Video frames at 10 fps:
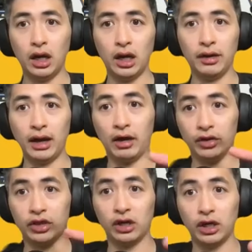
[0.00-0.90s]
uh, how
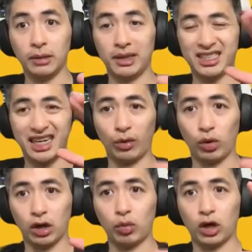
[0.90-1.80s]
Ethereum its
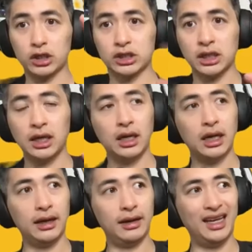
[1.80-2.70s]
network works
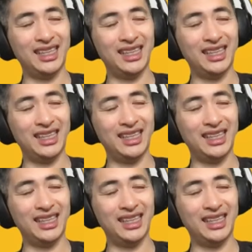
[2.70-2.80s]
uh,